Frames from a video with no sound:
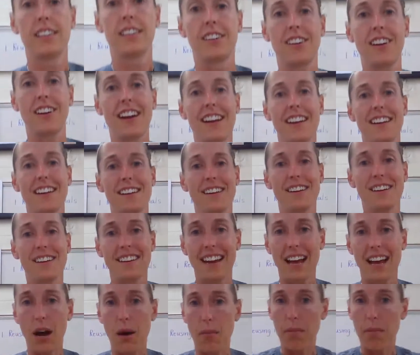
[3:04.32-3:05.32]
All right,
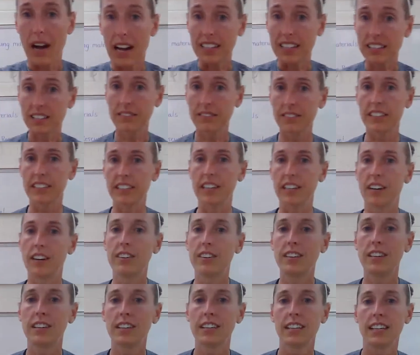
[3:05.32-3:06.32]
now pause the
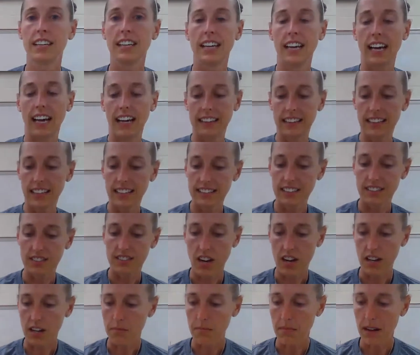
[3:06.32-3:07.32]
video and let's
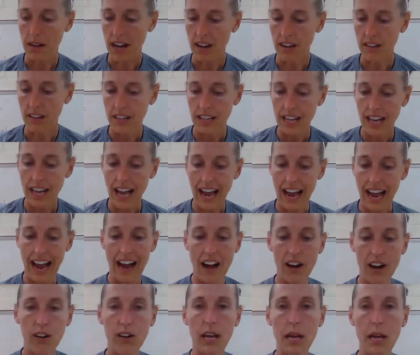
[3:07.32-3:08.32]
talk about
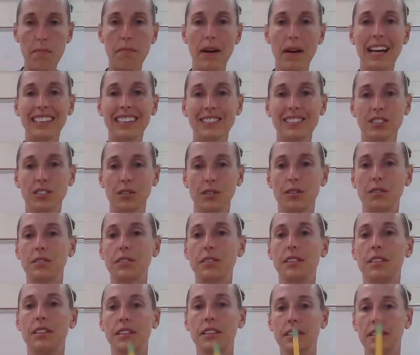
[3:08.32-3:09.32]
how a pencil
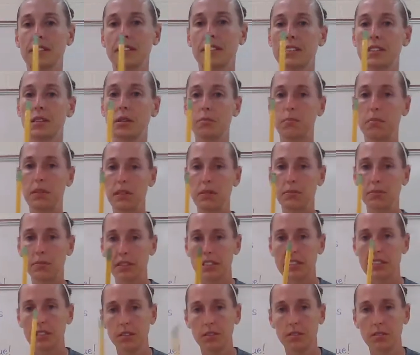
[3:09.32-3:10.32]
could be
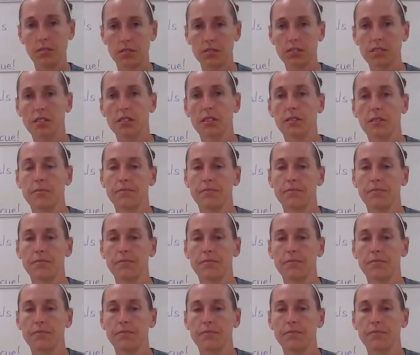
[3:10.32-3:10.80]
reused.